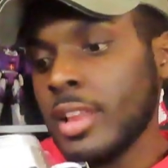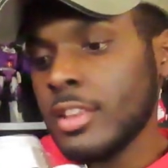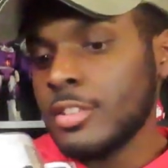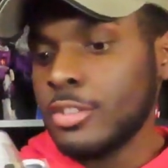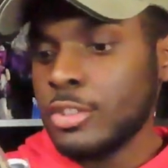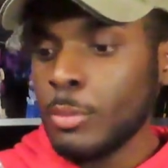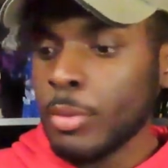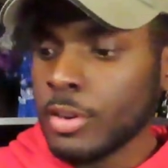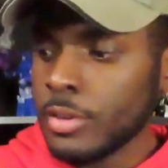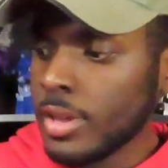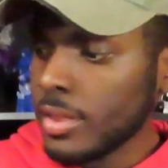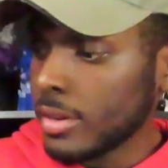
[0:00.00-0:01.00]
like super
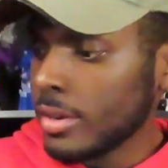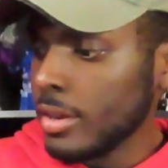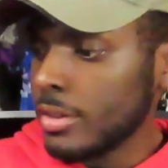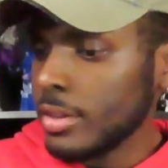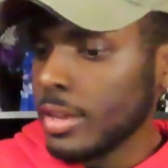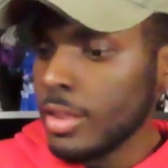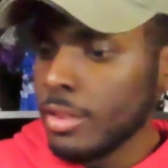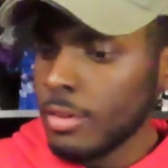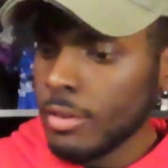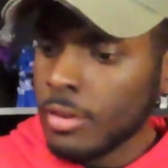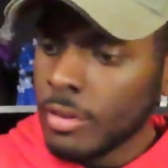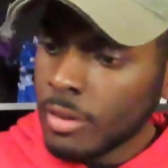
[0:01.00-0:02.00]
glue that get
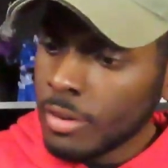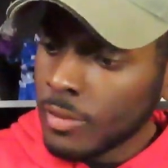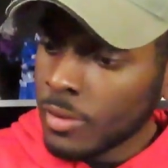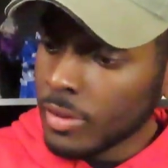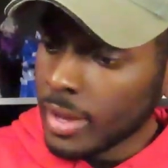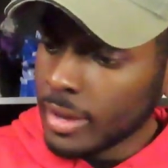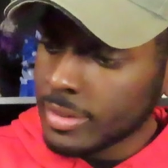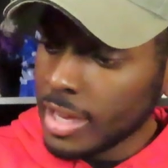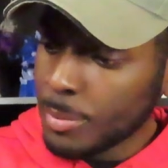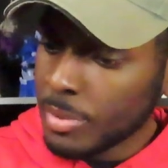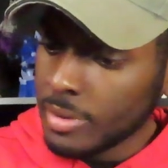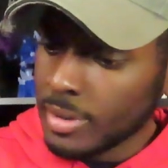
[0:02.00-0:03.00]
together, like
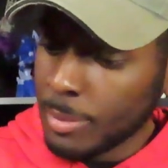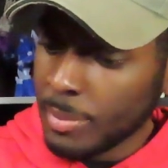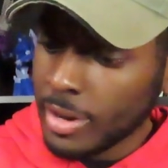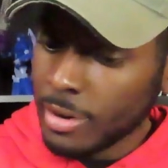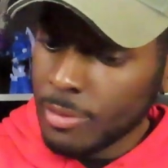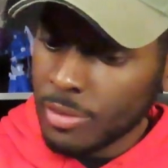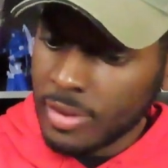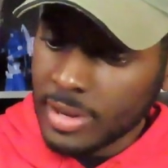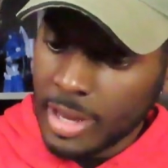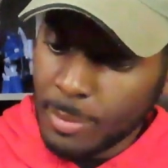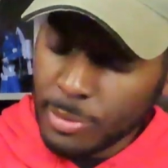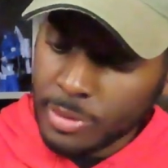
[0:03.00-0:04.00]
tape it and like paint over the
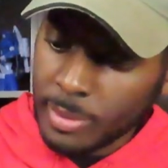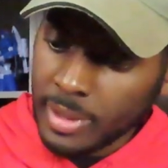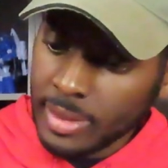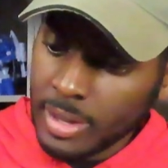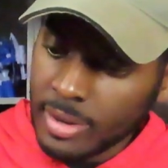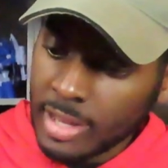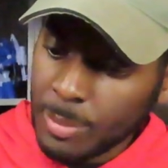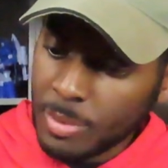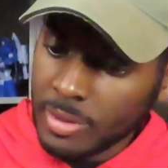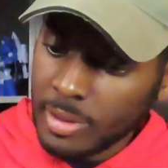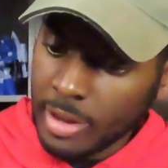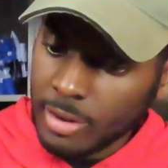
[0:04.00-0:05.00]
tape or something like that to keep
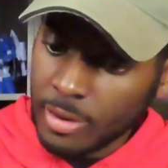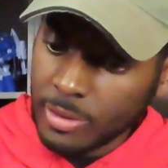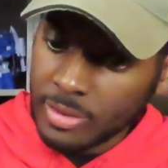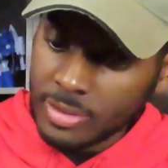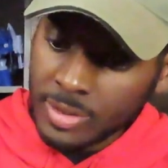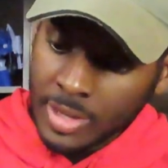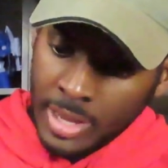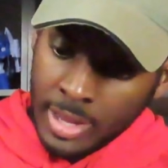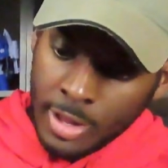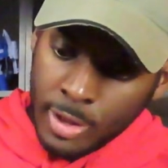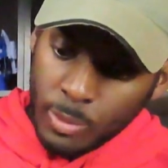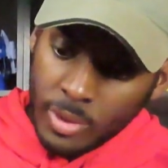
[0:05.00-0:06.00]
it like you know just
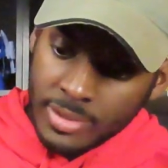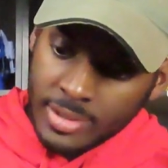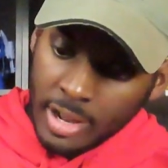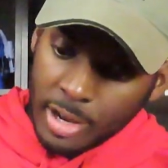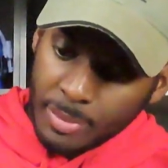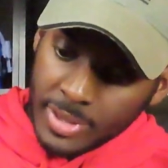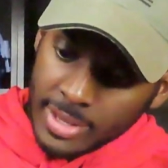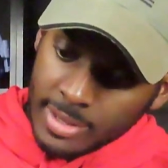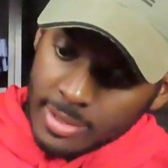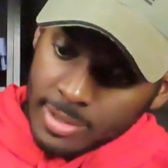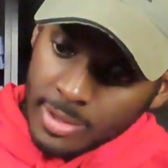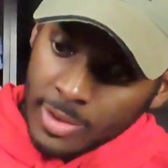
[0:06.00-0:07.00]
one solid
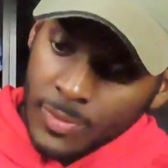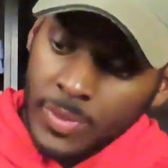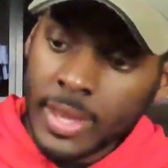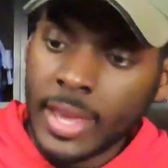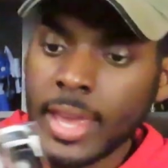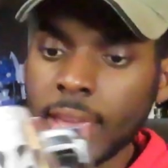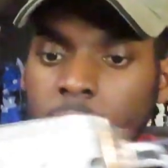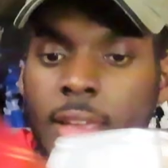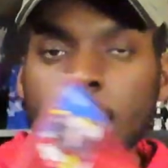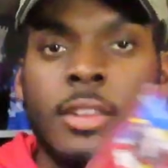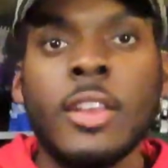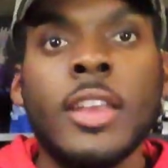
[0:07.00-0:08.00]
piece.
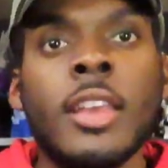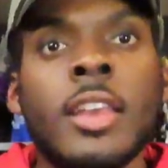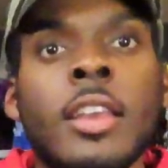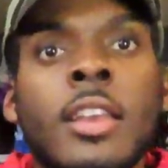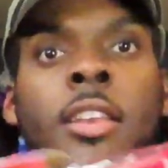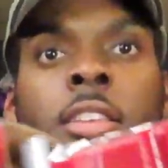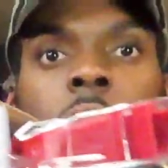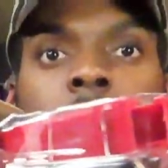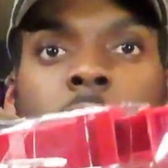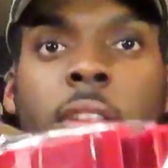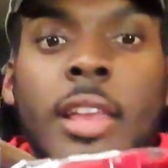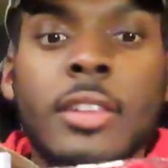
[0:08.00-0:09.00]
And
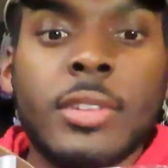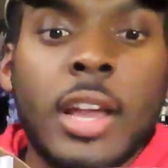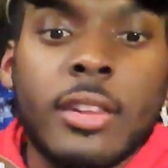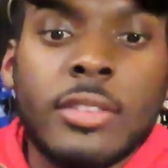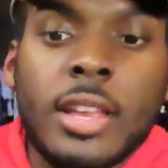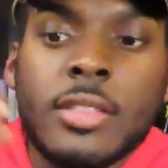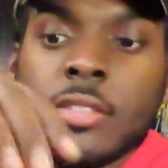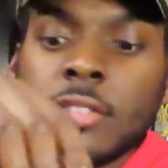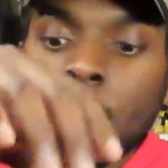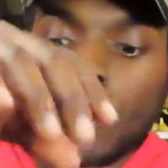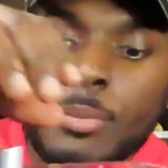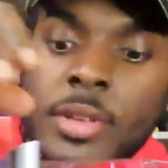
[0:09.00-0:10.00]
you and take this
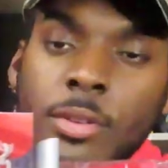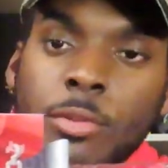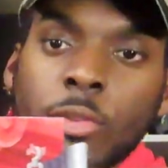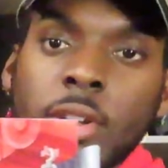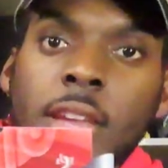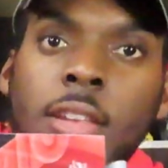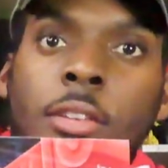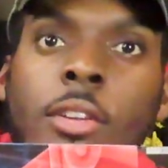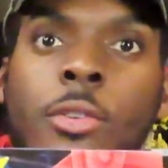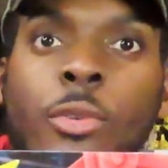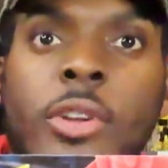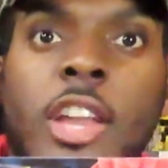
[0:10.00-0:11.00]
uh, big red
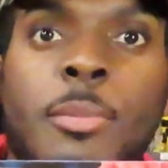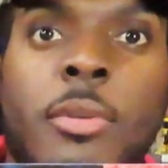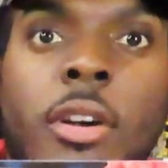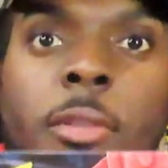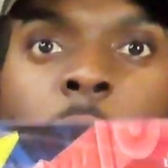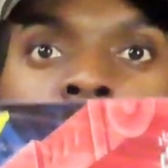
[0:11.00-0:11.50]
red part